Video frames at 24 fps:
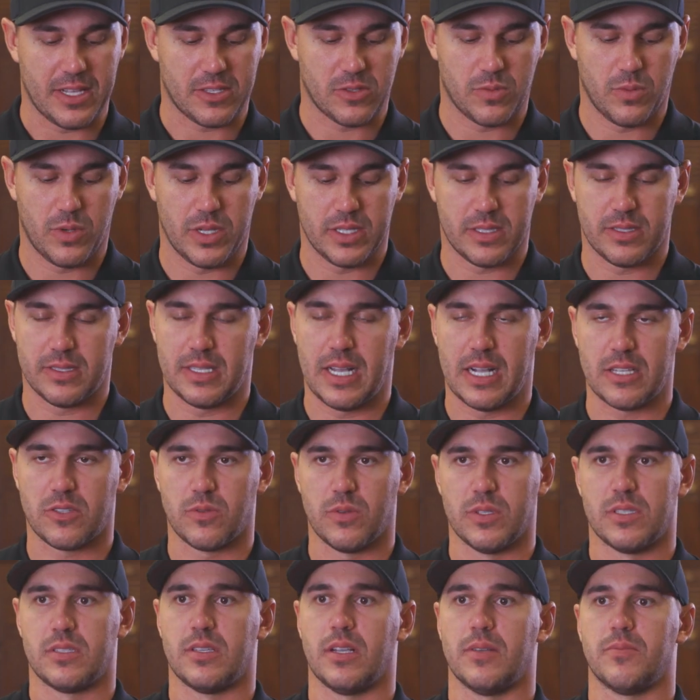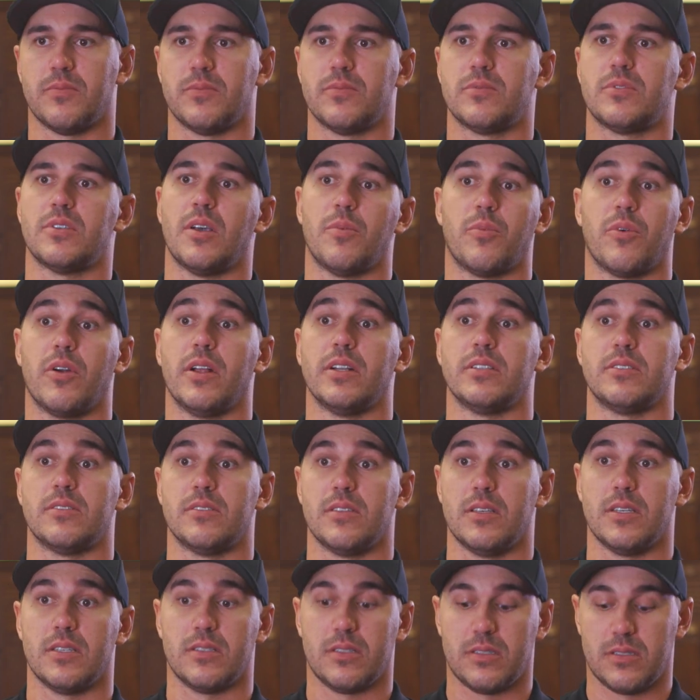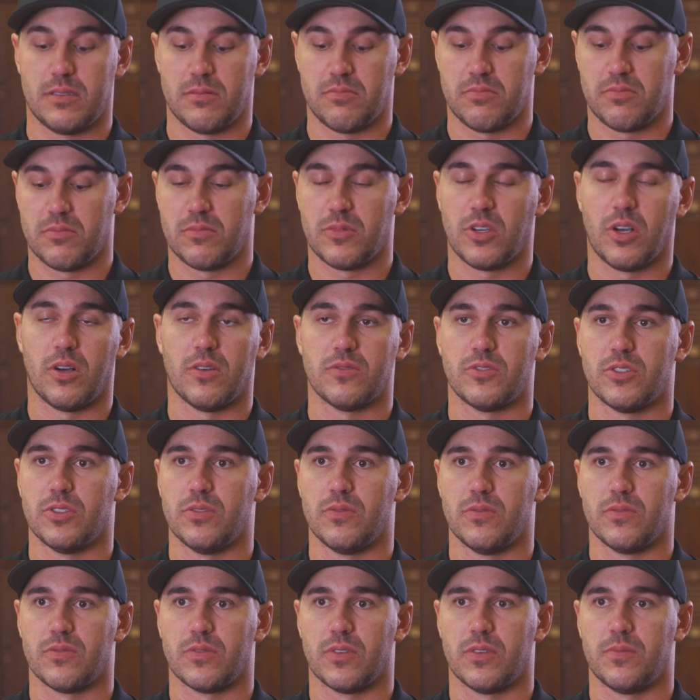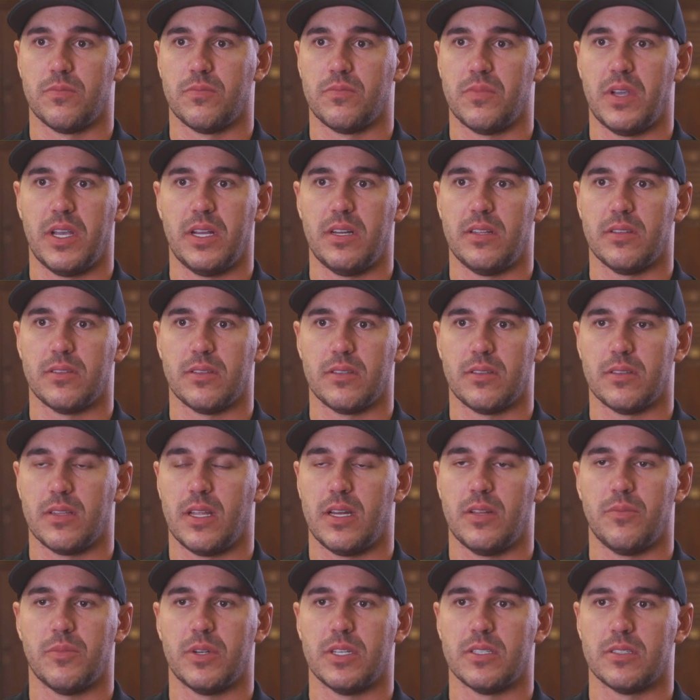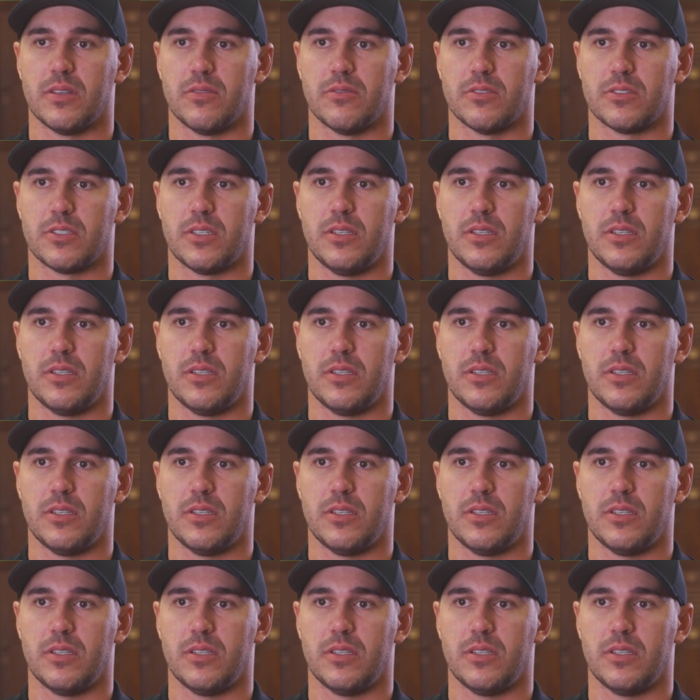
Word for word: that's what that's what se separates this golf shoe from anything that anybody's ever